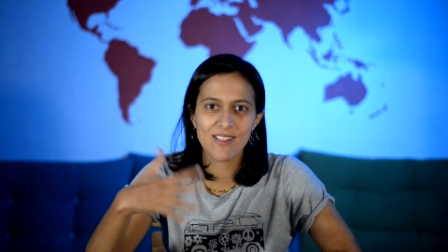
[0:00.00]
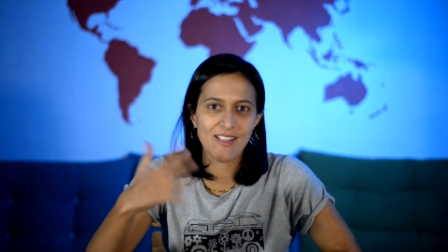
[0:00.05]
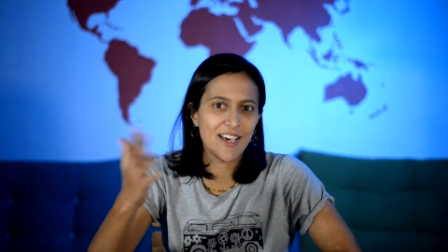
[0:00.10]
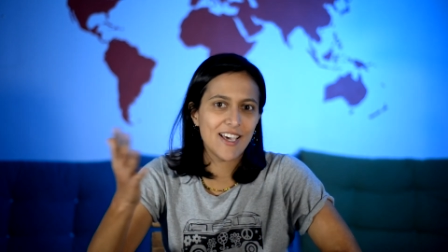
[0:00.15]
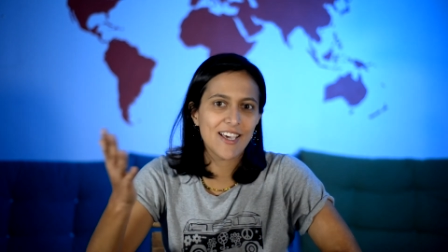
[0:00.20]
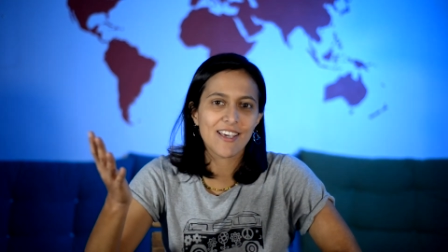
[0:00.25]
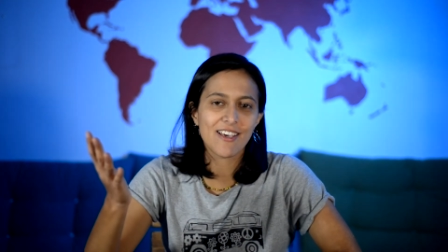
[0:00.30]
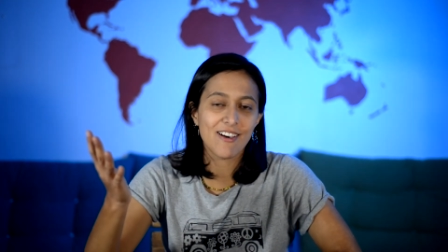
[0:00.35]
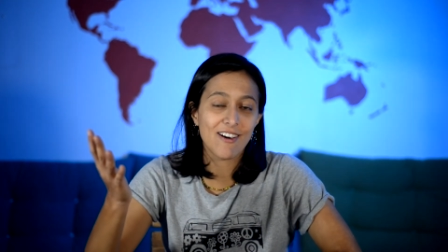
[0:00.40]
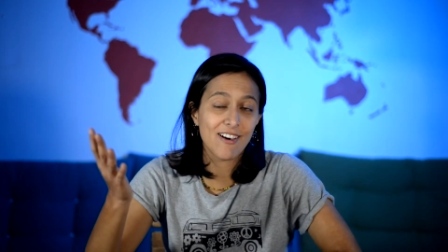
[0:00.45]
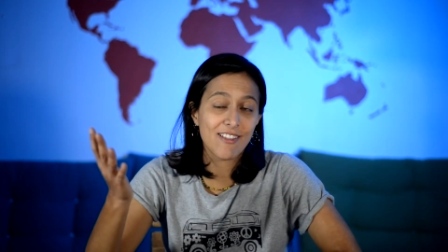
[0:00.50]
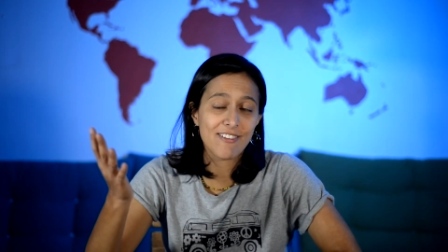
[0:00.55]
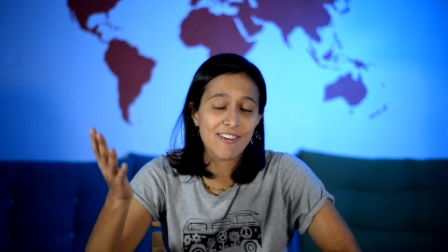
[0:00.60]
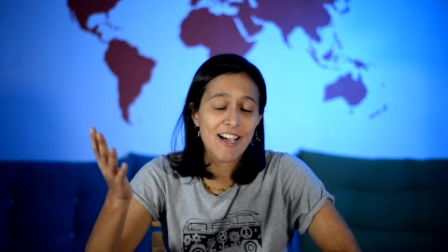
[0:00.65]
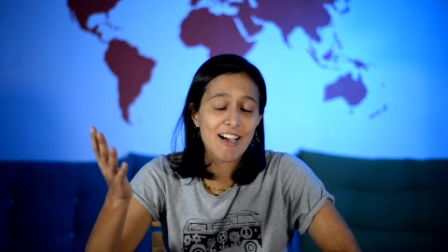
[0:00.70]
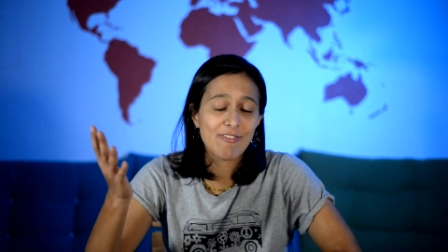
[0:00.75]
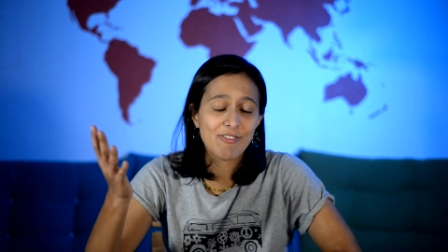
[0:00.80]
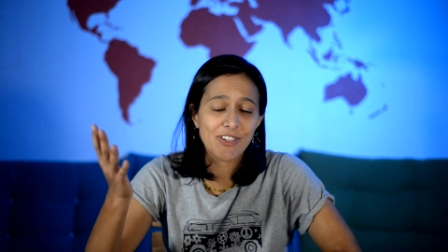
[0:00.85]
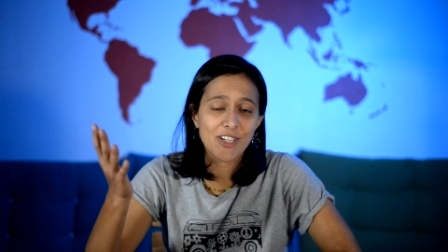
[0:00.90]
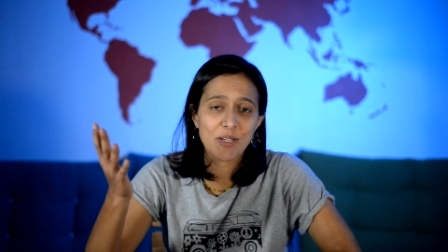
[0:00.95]
like other
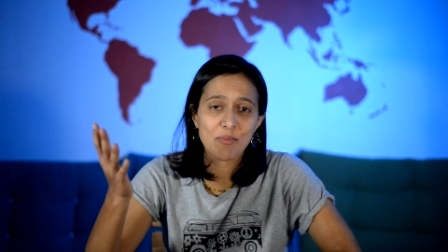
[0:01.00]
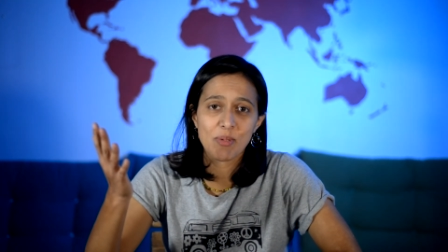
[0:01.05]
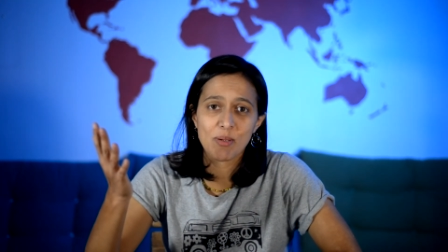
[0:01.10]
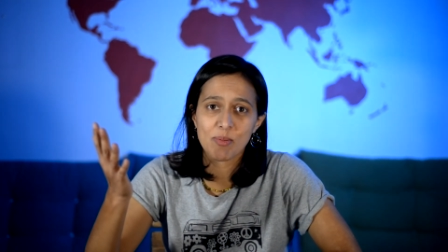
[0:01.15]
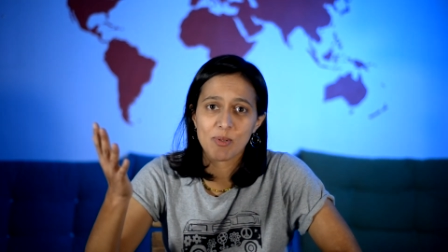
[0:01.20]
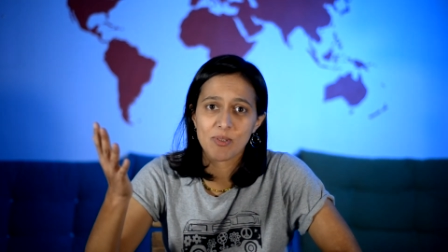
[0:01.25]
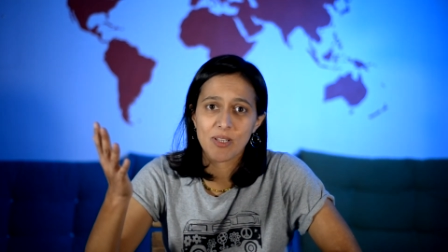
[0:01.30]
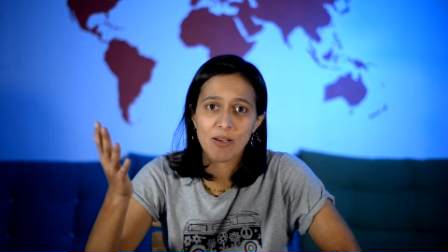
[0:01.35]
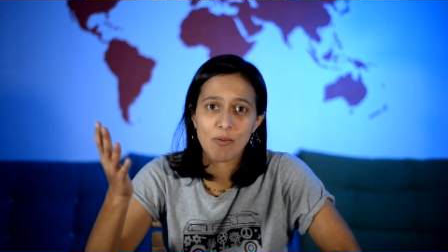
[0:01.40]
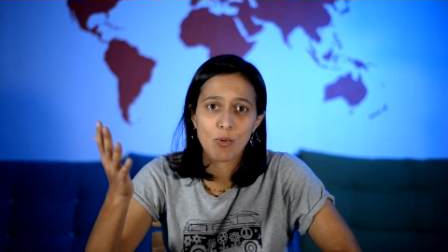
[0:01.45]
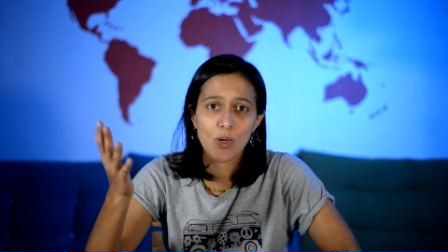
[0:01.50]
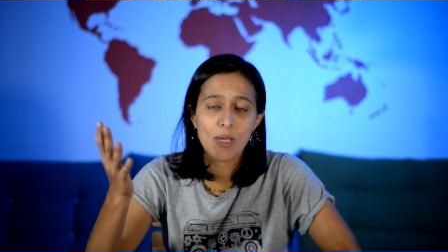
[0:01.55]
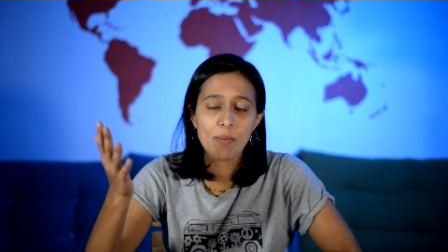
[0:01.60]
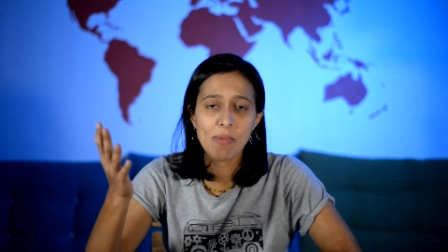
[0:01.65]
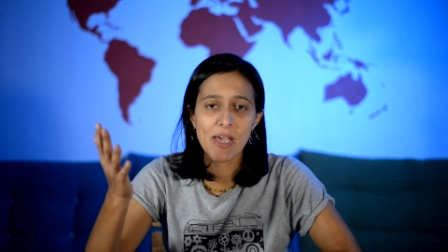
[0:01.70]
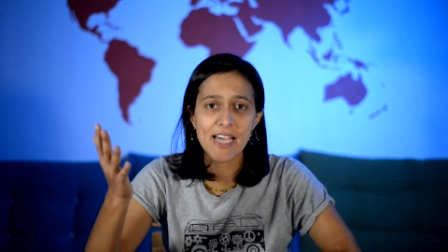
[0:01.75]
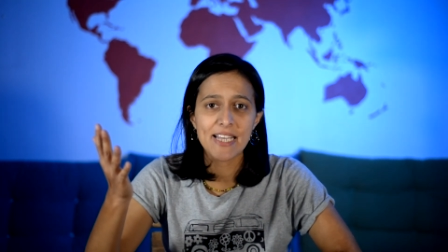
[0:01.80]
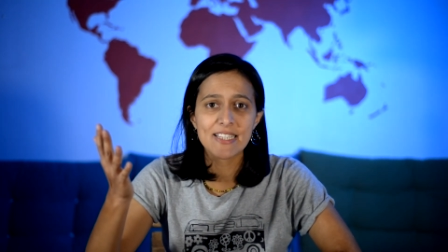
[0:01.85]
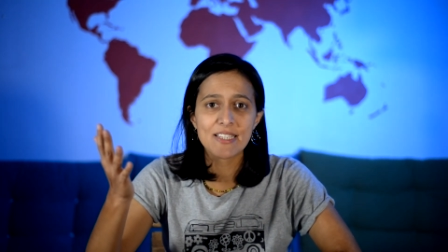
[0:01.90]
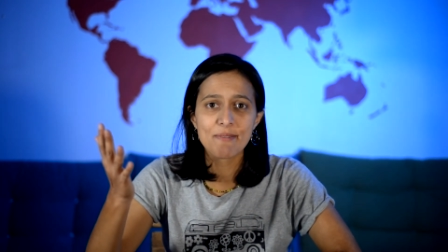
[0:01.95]
African people that we
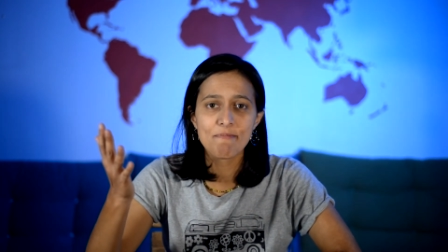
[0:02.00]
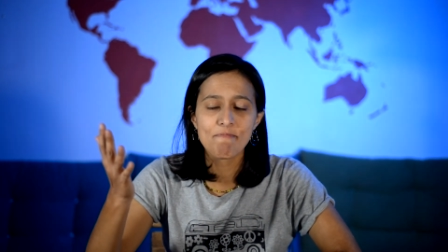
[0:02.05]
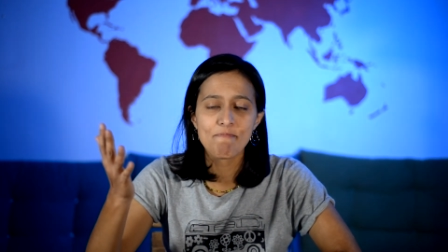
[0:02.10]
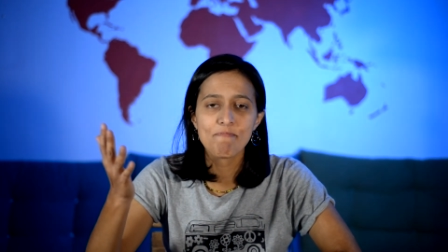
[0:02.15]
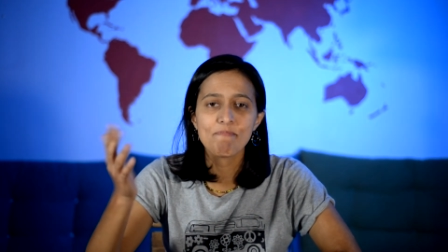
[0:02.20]
met.